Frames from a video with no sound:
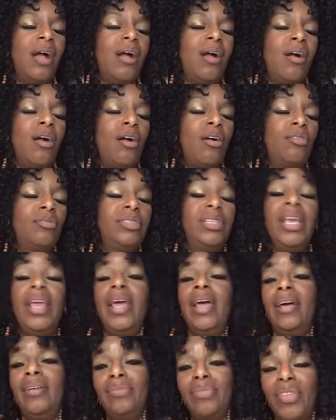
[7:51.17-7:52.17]
Oh,
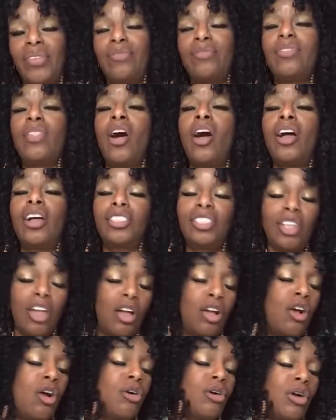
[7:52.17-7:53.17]
yeah. The vlogs
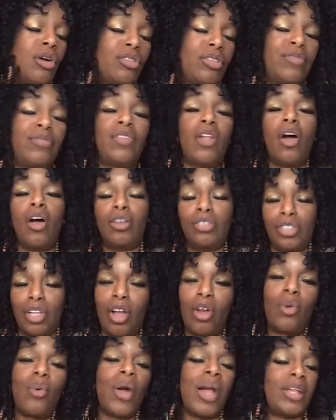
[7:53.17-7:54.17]
are
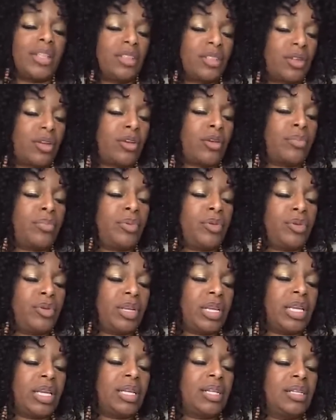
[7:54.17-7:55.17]
quite
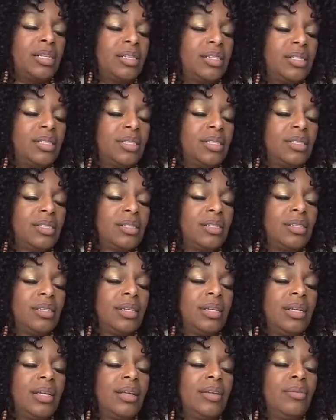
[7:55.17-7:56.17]
therapeutic.
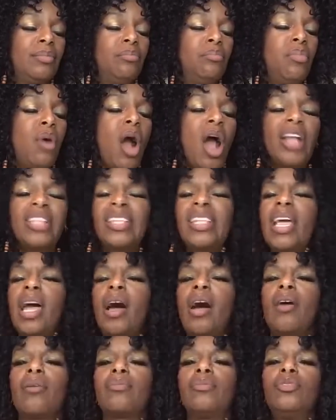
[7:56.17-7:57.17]

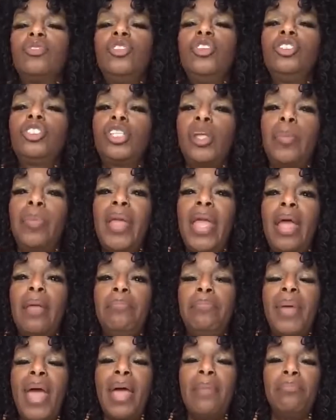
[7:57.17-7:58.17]
Martha! You should
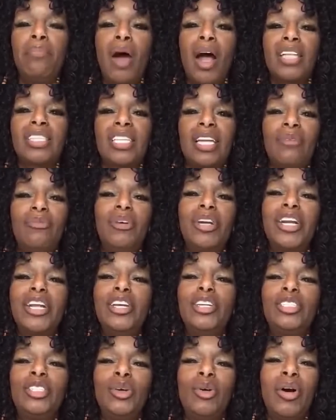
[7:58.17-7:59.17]
be in bed, Martha. What
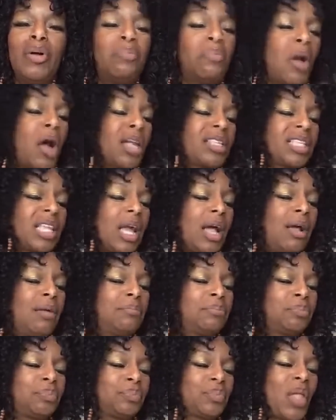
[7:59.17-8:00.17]
are you doing,
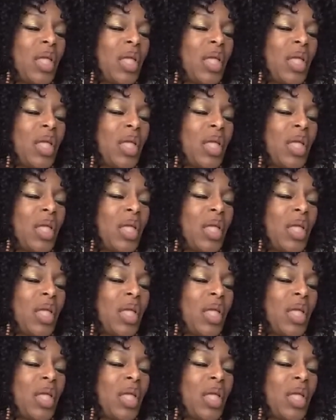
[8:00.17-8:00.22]
Martha?